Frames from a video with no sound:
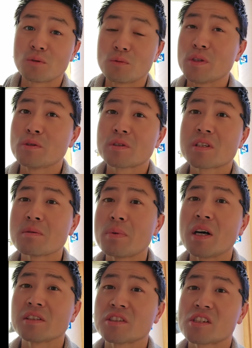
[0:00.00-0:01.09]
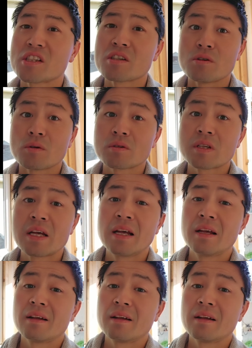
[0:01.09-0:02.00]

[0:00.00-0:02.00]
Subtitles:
So we use composite shingles,